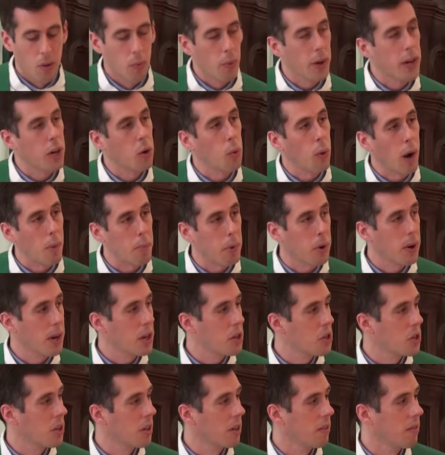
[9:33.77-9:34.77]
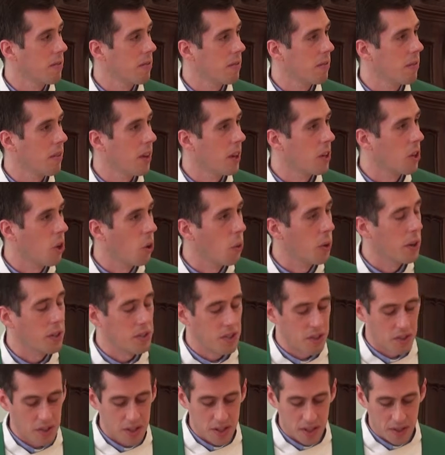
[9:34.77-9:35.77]
where cooperation and
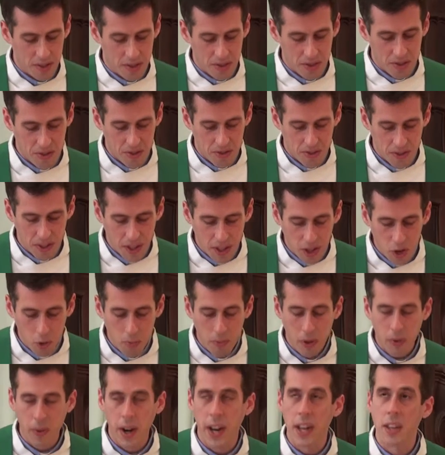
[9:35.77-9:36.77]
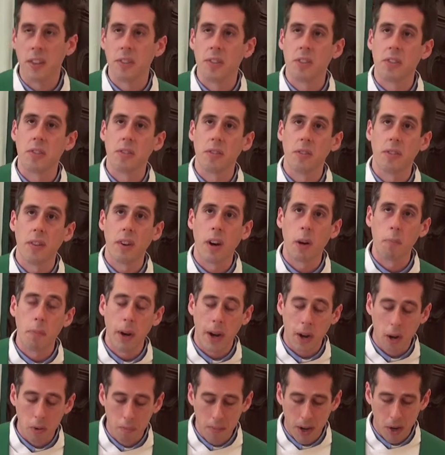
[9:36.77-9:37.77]
coexistence and human rights are
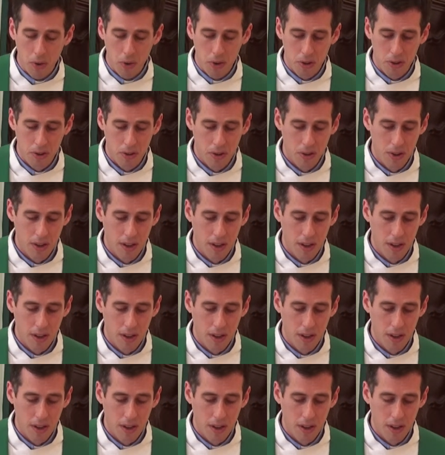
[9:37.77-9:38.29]
paramount.